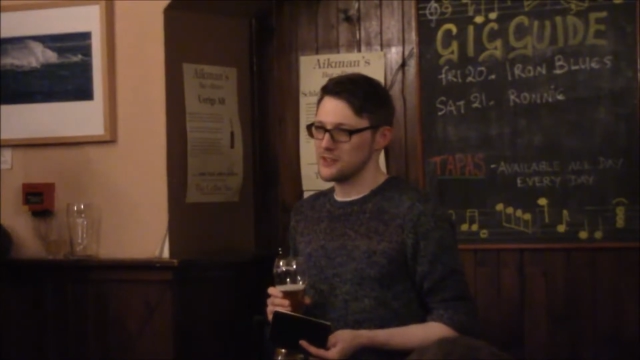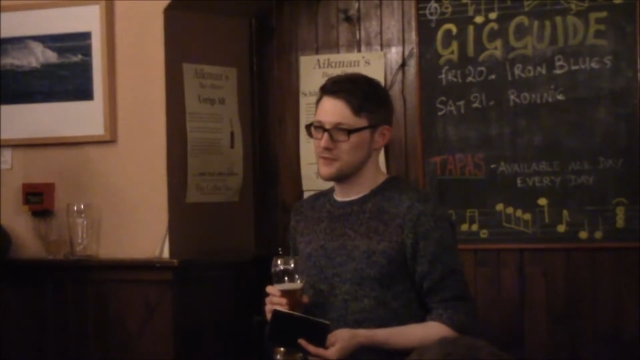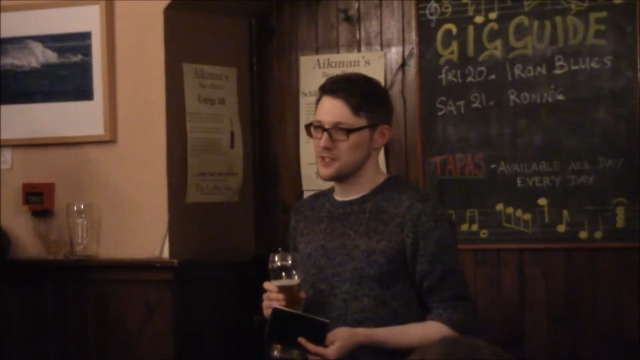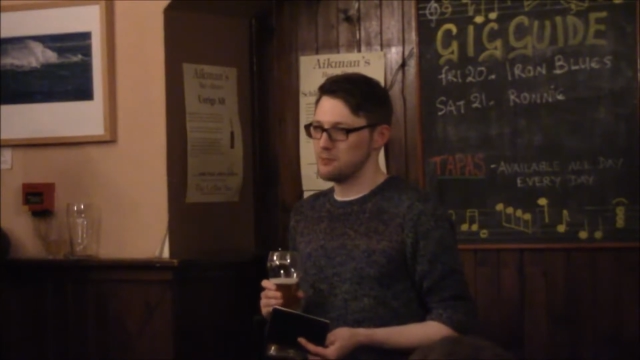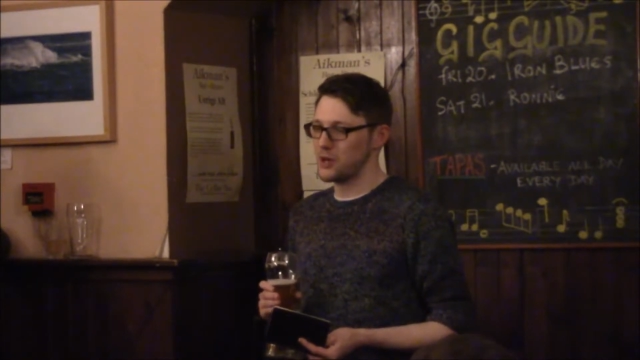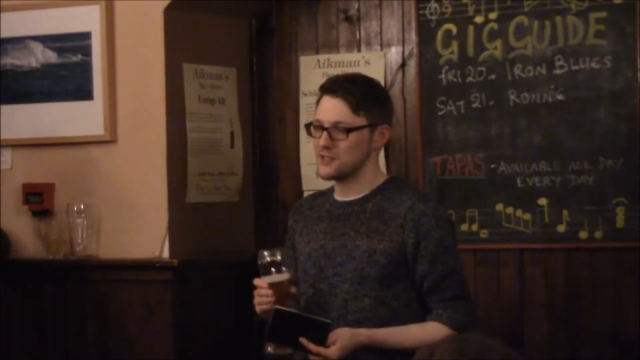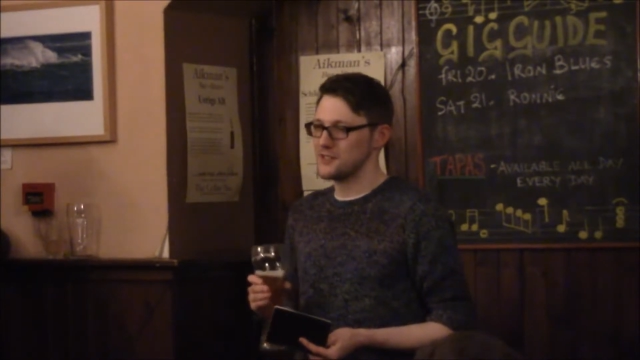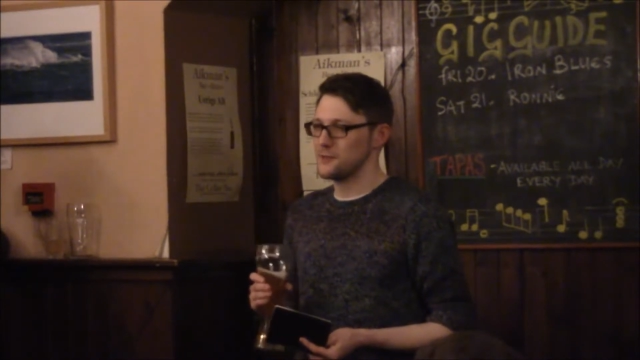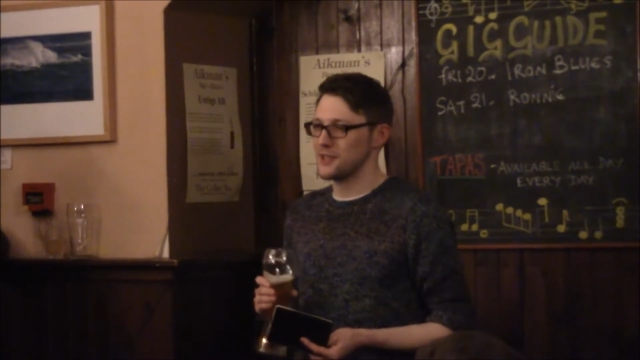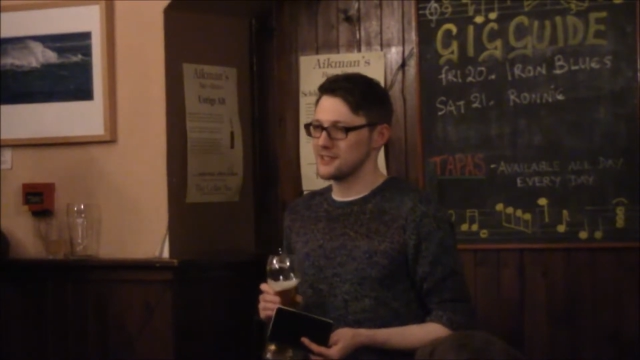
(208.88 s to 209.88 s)
So if it's a
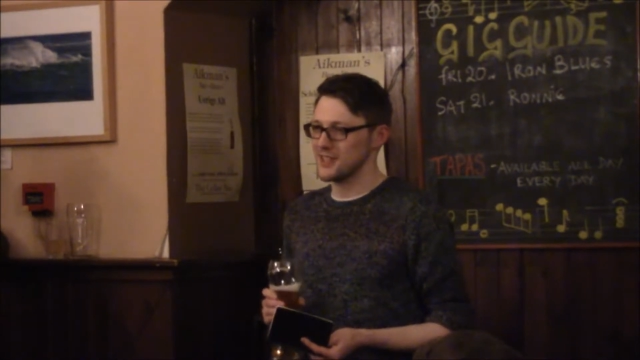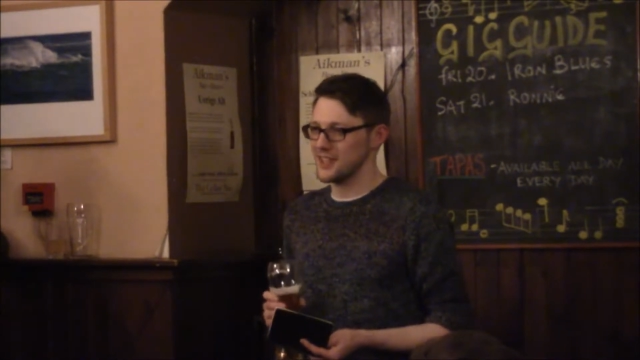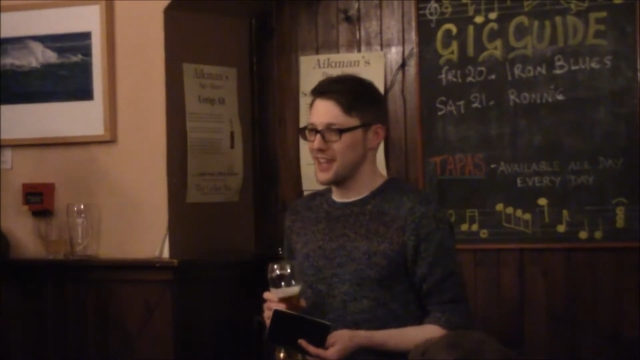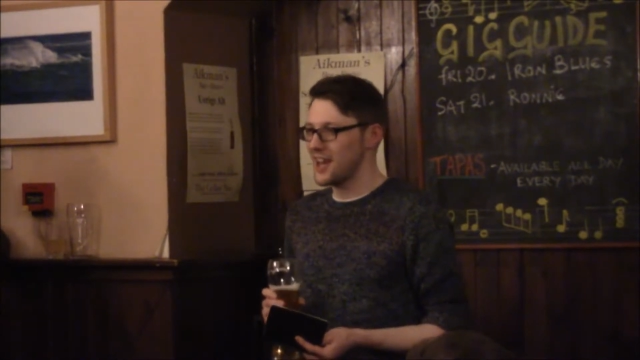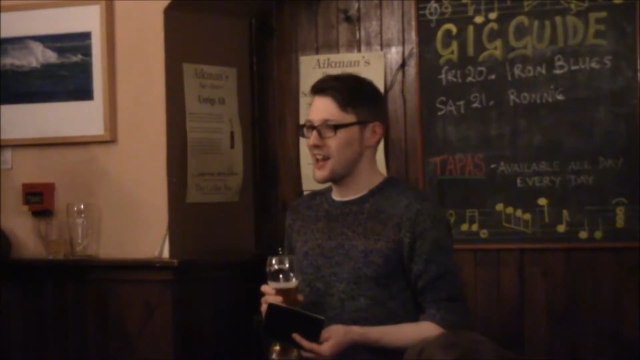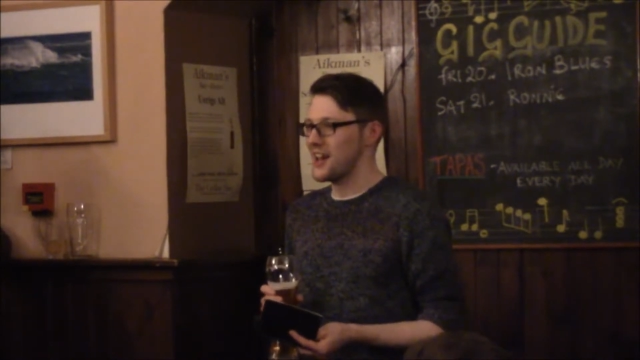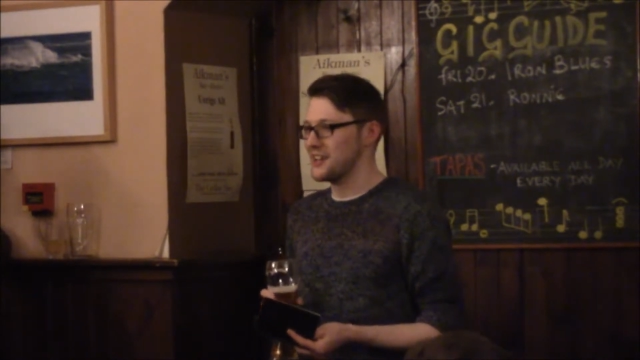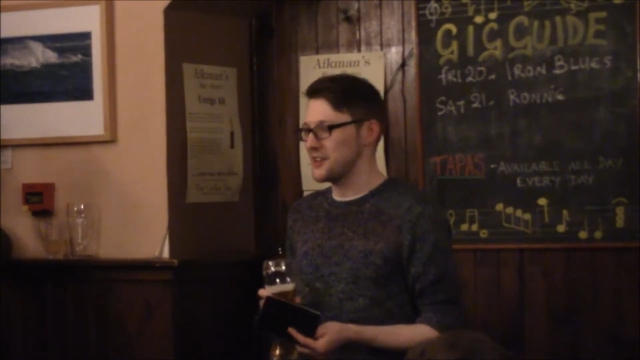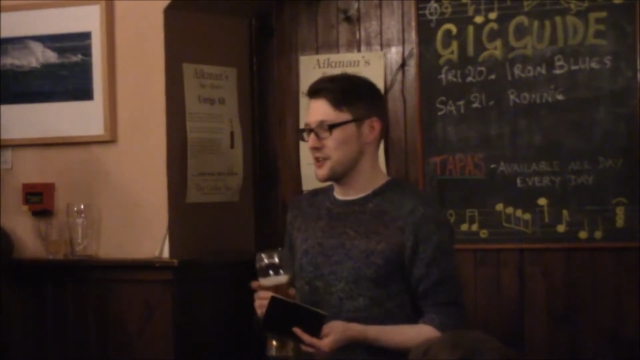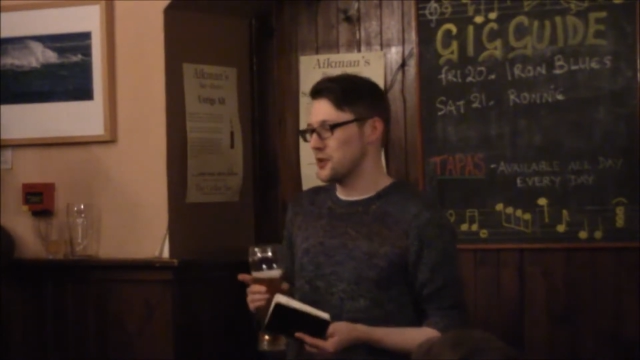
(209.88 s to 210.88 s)
positive one, it's like, yeah,
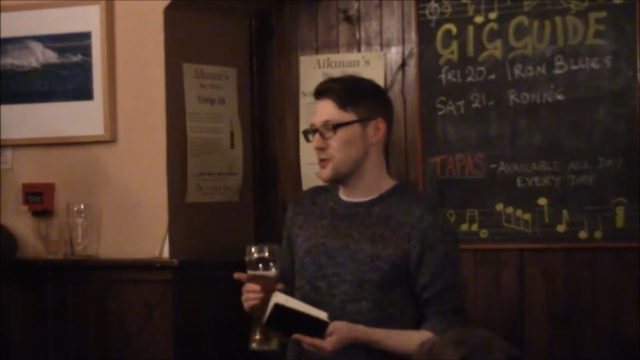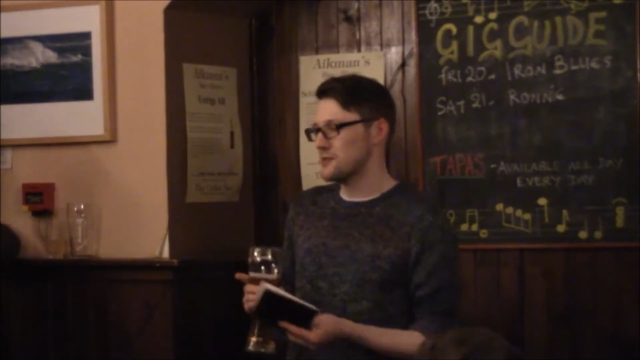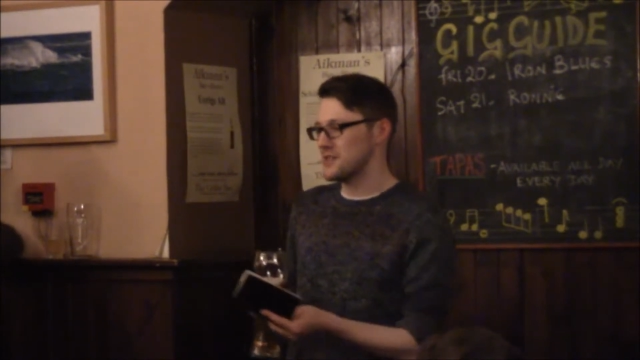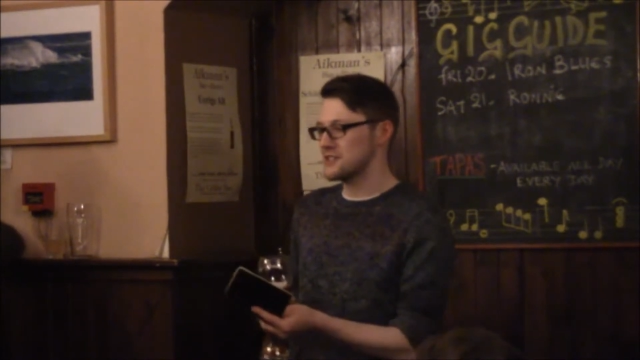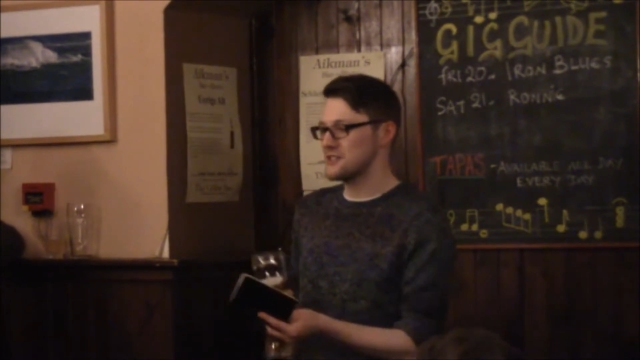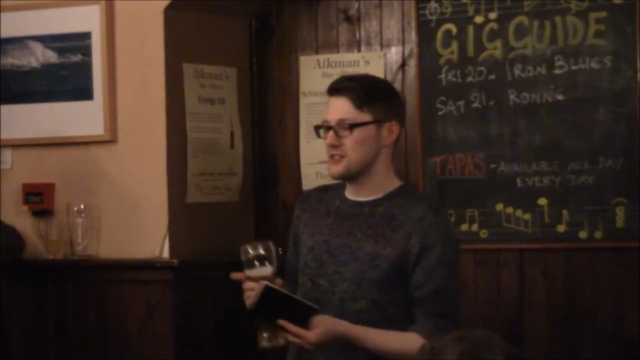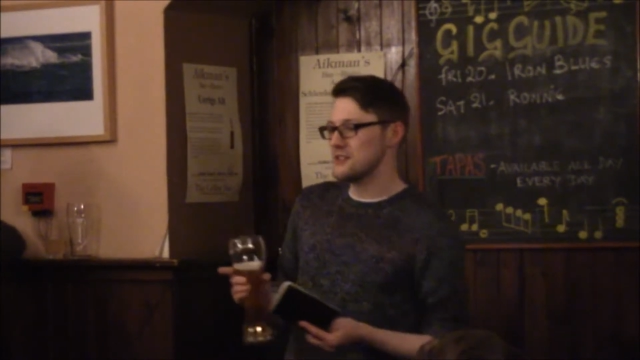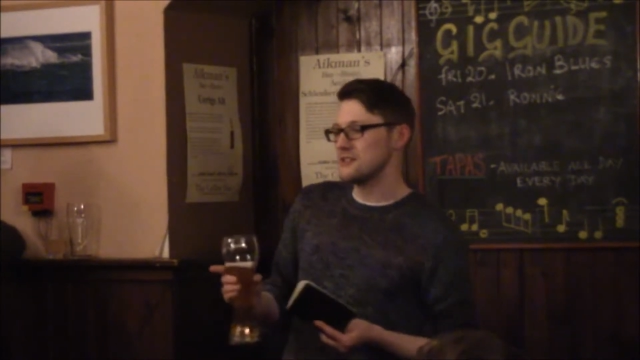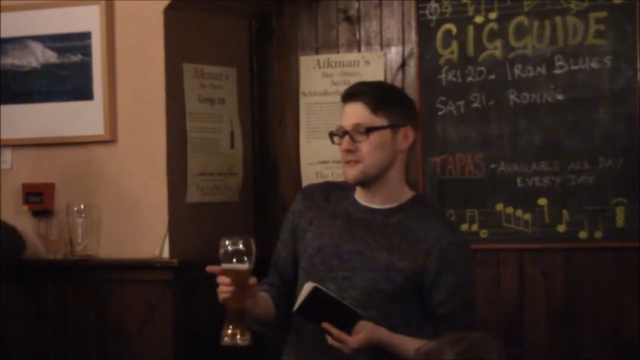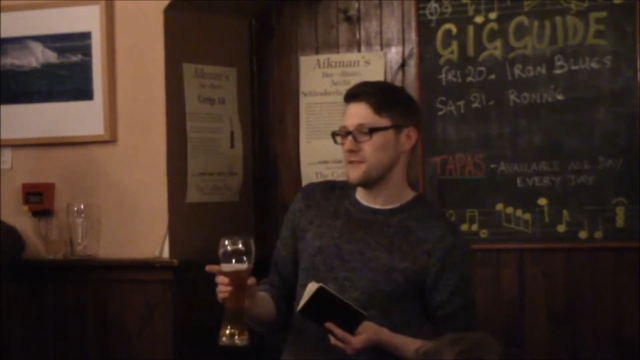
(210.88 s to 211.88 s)
you go with my stone.